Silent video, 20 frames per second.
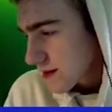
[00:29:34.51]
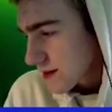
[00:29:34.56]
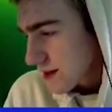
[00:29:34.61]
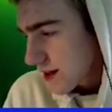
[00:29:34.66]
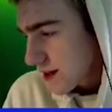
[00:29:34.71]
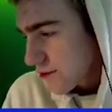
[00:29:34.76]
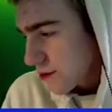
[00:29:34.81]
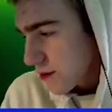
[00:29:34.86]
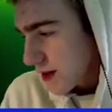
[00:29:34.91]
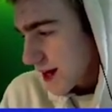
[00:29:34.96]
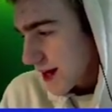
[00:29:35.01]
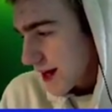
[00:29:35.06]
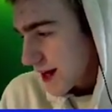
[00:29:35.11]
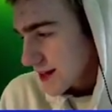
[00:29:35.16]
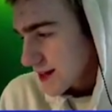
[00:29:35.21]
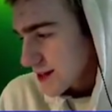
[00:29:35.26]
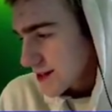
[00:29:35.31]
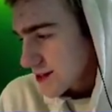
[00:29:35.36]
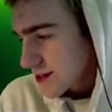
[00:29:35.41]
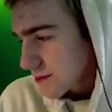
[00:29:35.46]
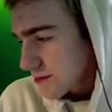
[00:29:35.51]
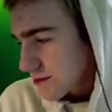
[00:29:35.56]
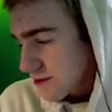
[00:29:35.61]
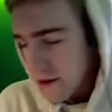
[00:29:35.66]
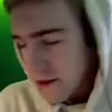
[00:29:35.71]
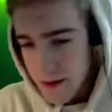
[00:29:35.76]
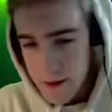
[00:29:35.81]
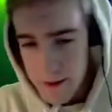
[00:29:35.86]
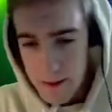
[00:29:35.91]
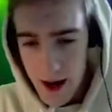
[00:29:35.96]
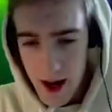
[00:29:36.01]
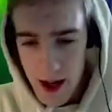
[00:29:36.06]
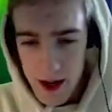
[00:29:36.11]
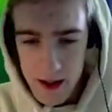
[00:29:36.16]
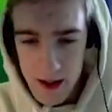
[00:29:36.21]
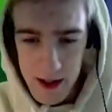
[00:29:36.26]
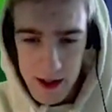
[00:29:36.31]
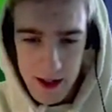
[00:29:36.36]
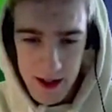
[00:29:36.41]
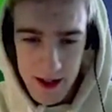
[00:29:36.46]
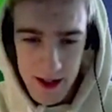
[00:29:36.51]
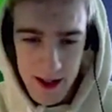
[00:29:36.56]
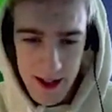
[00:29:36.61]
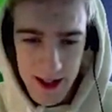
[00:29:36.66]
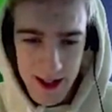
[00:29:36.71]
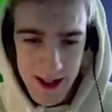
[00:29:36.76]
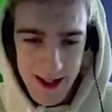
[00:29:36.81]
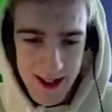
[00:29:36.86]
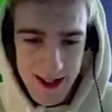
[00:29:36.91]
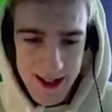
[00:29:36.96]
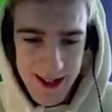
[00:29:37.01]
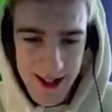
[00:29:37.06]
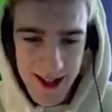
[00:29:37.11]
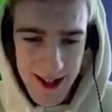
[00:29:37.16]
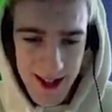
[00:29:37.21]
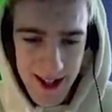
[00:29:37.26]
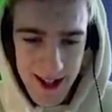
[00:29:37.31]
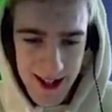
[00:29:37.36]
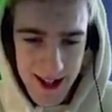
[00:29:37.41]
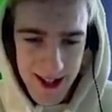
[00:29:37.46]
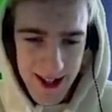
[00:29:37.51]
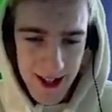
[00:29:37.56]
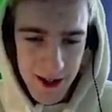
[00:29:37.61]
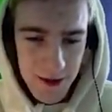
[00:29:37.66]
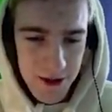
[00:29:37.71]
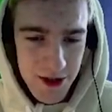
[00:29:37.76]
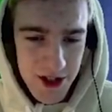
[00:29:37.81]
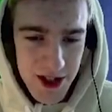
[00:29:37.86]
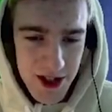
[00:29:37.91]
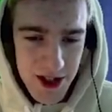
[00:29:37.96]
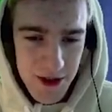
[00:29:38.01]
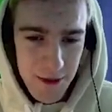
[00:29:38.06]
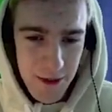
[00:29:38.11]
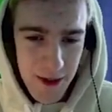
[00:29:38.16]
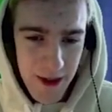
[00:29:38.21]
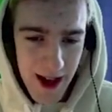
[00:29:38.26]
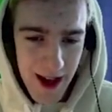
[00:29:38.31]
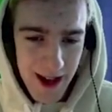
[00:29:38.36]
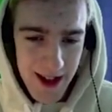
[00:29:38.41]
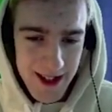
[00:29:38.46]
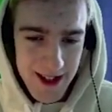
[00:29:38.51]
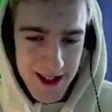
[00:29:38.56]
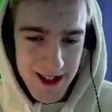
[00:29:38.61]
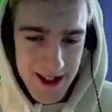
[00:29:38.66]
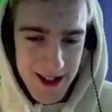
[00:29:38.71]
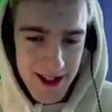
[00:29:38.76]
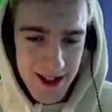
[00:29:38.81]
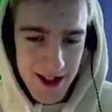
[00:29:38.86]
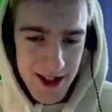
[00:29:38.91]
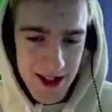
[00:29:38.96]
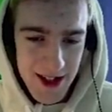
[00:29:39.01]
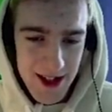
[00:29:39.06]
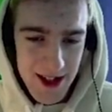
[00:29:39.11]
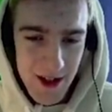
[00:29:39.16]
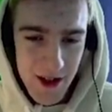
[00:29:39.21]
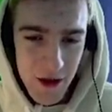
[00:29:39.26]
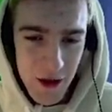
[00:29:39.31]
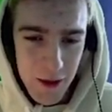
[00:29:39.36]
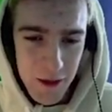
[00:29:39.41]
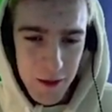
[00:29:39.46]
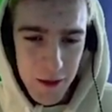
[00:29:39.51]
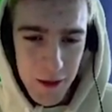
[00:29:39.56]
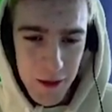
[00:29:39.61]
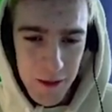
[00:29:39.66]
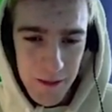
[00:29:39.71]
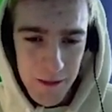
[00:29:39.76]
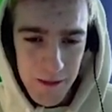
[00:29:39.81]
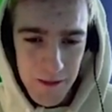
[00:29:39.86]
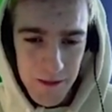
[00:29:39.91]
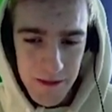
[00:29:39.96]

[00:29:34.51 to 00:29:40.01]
Giveaway Altebron and Pirate. Nah, we'll just do packs. Just the normal.